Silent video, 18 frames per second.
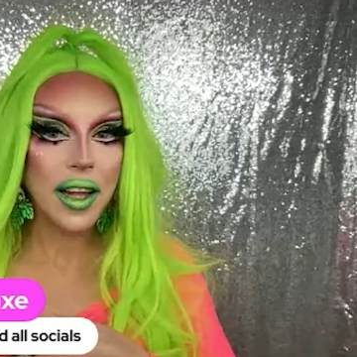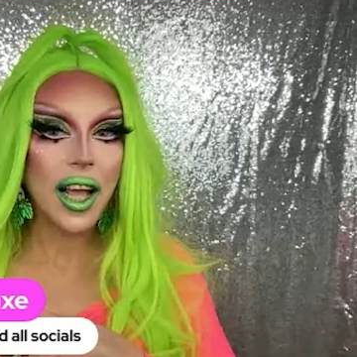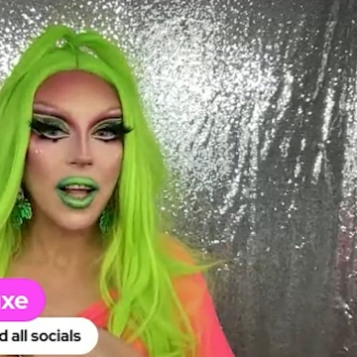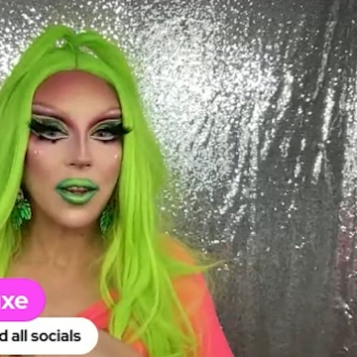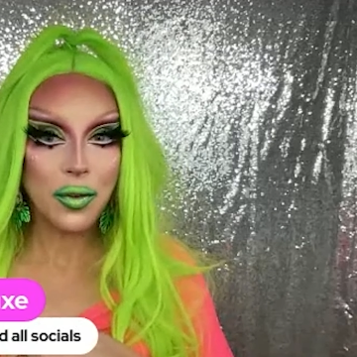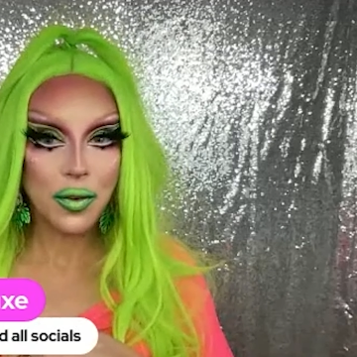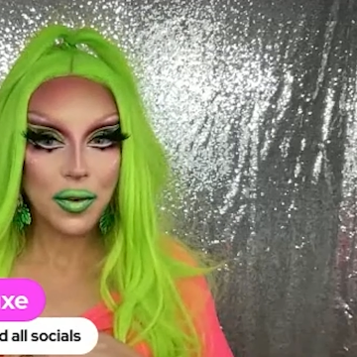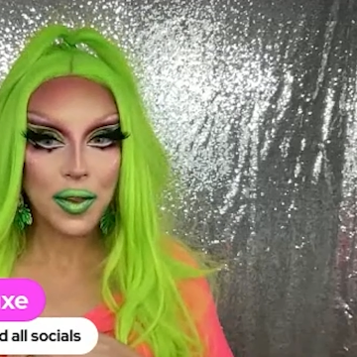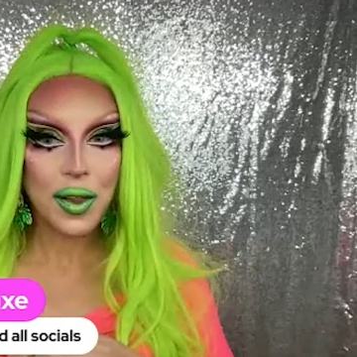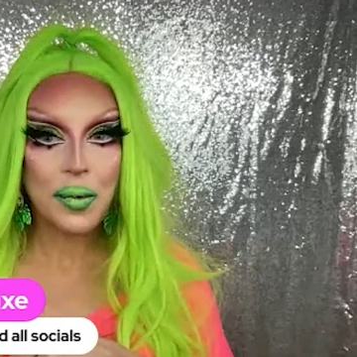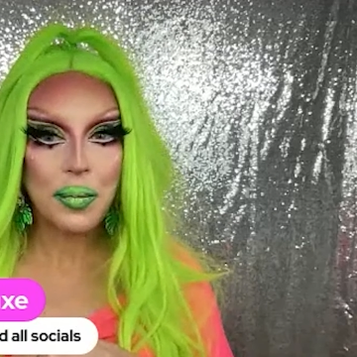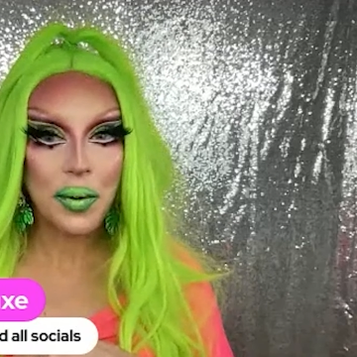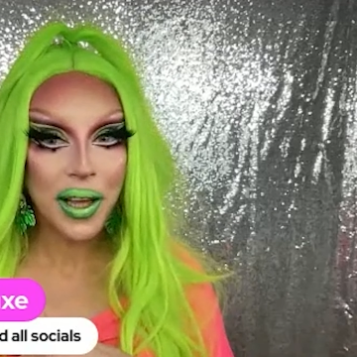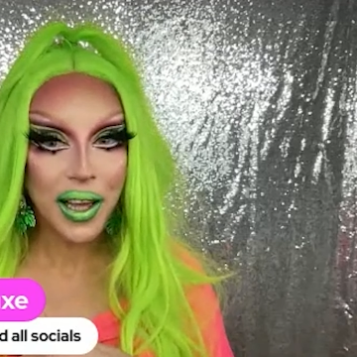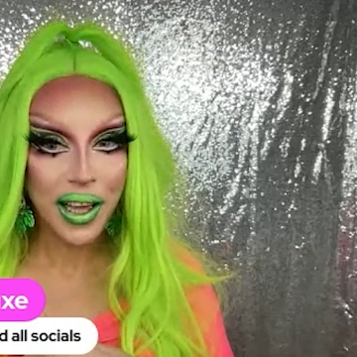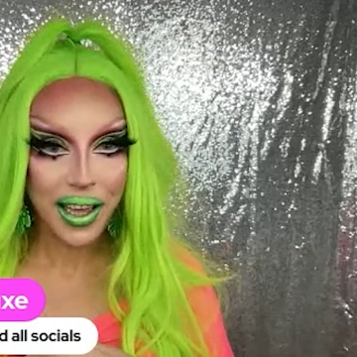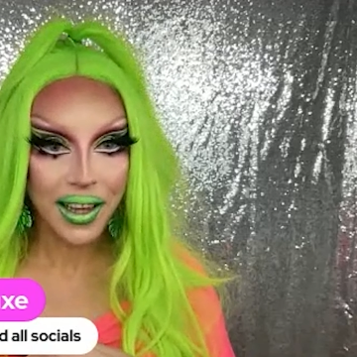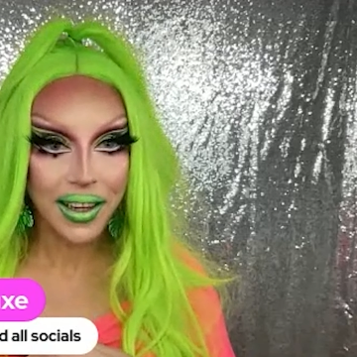that got to sleep
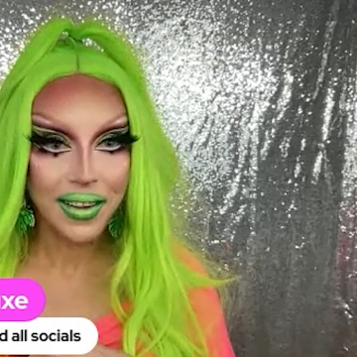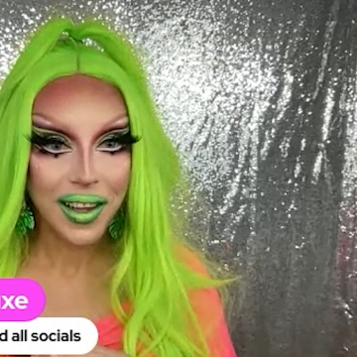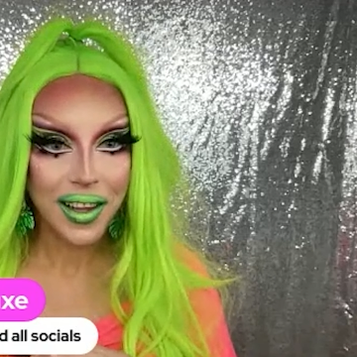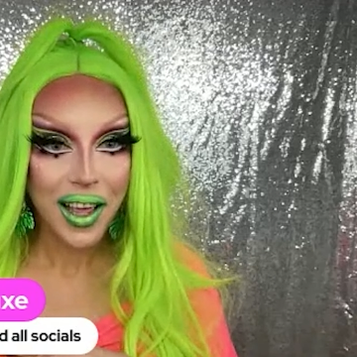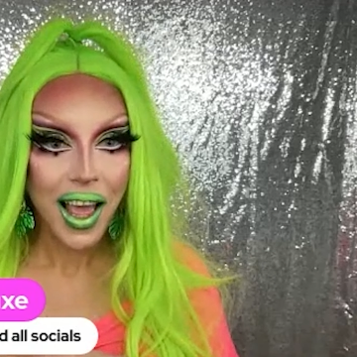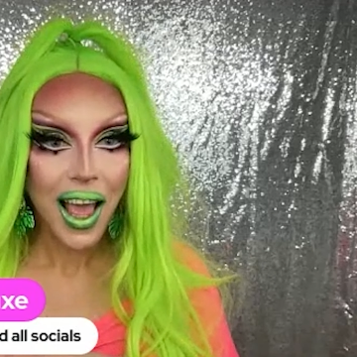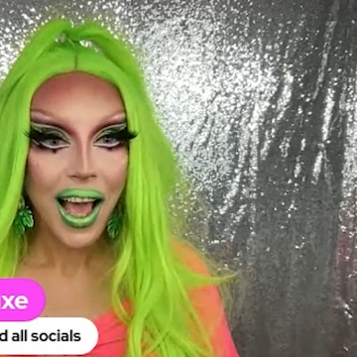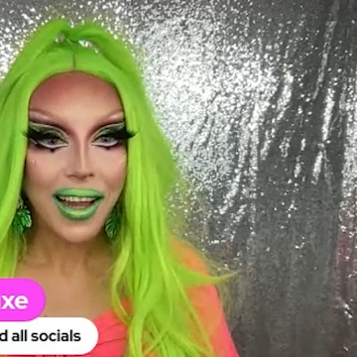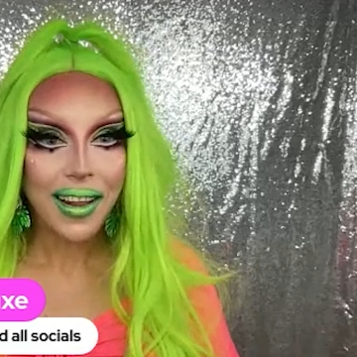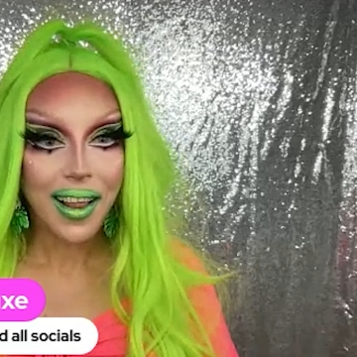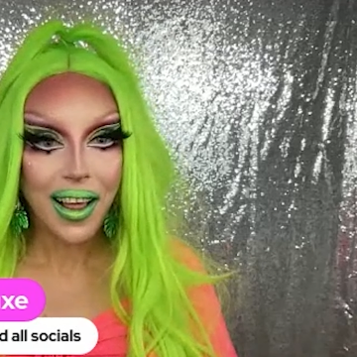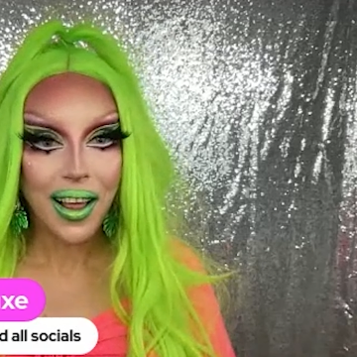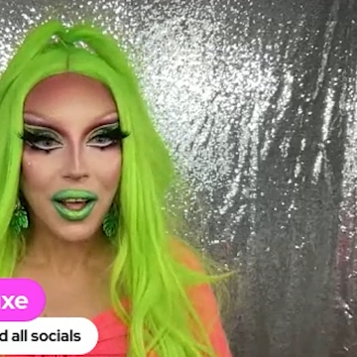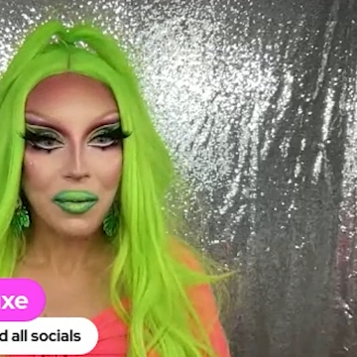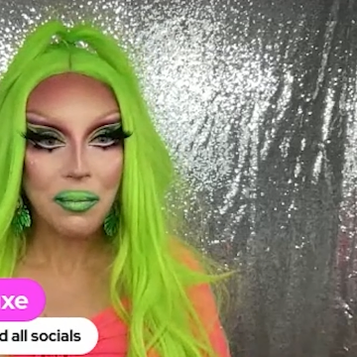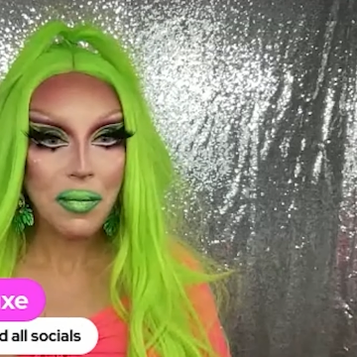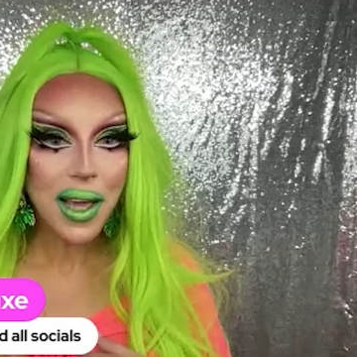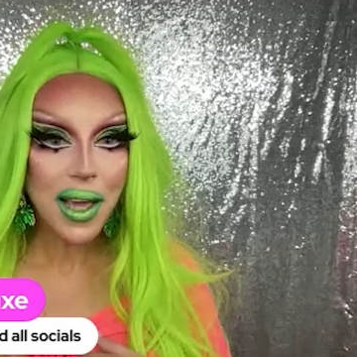in,
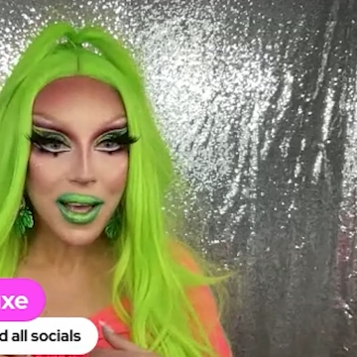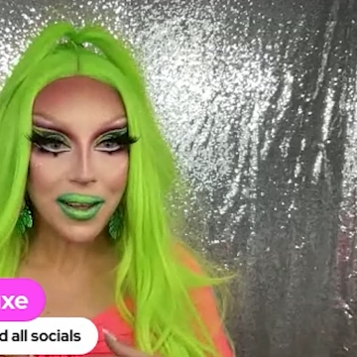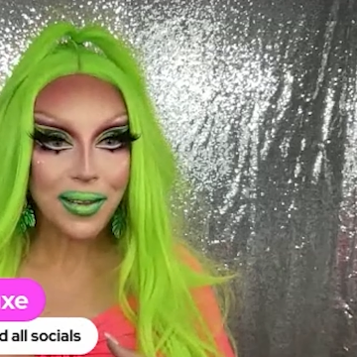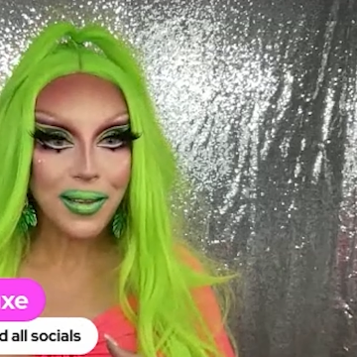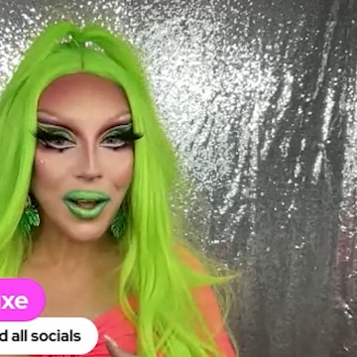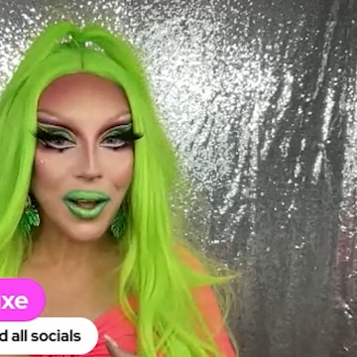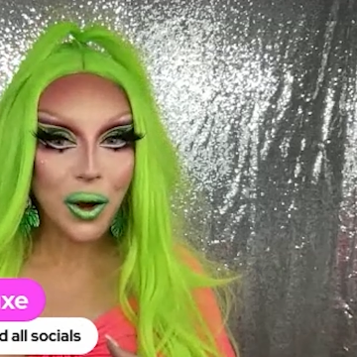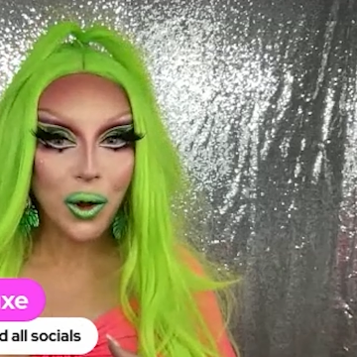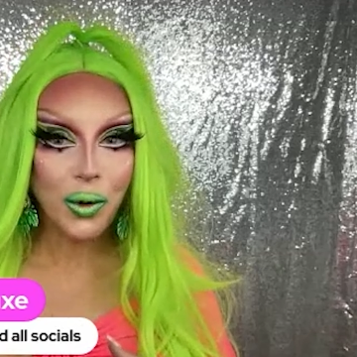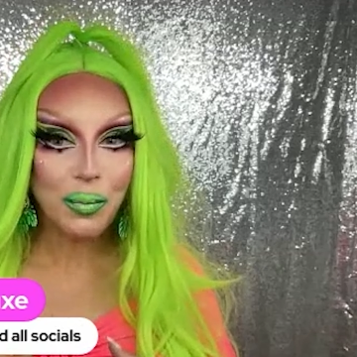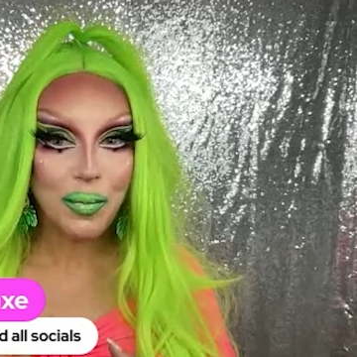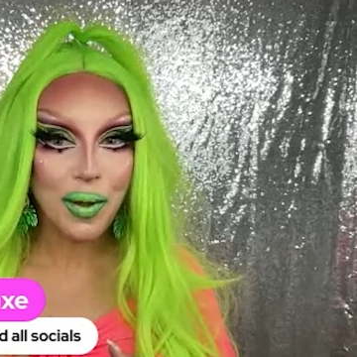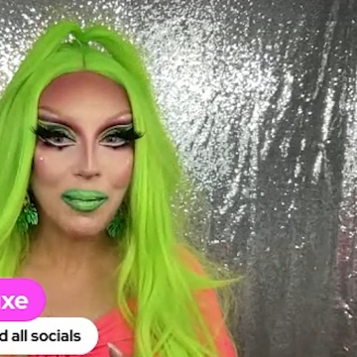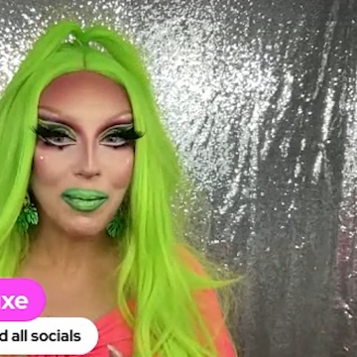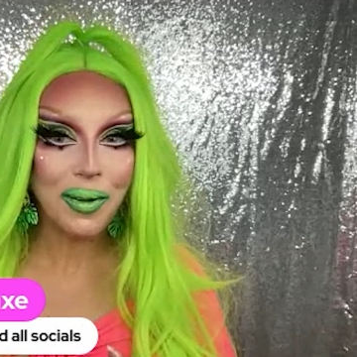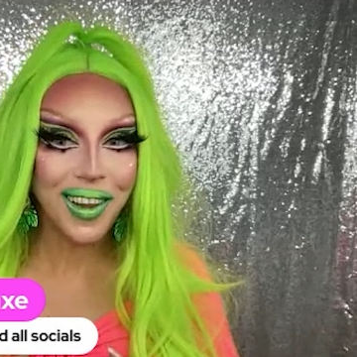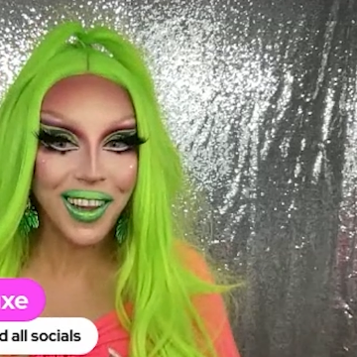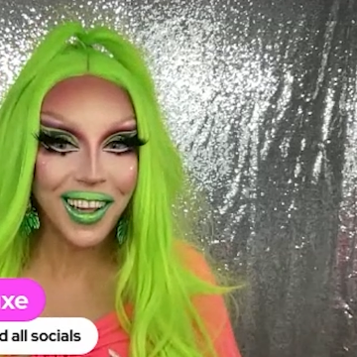and me, the old
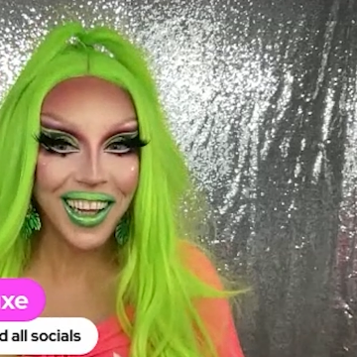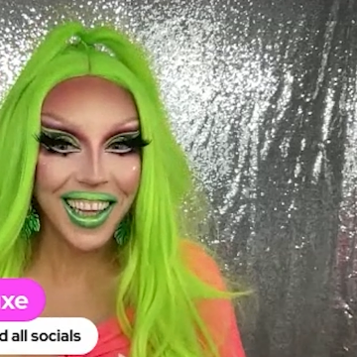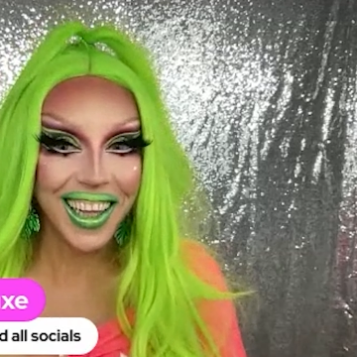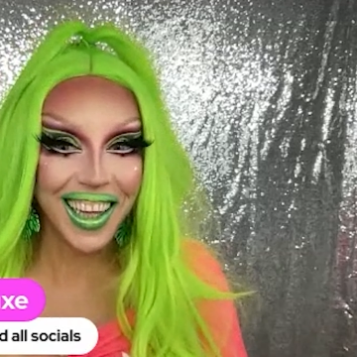people.